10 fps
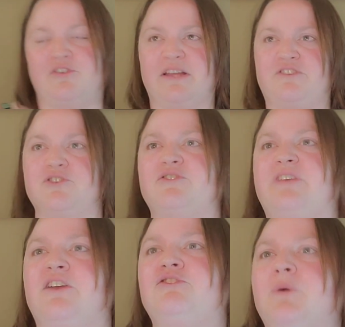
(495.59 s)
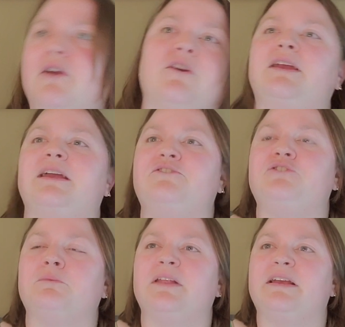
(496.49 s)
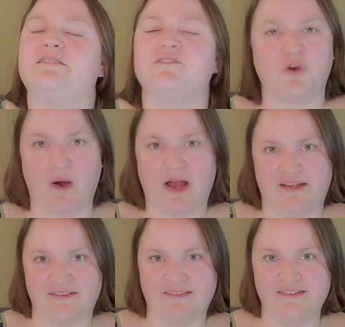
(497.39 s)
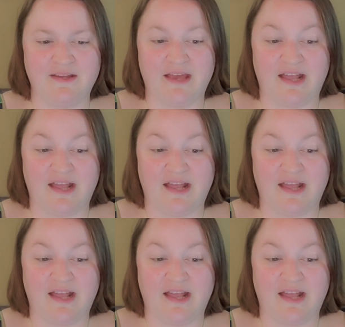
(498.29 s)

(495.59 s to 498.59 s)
it's your sanctuary, it's your place of quiet.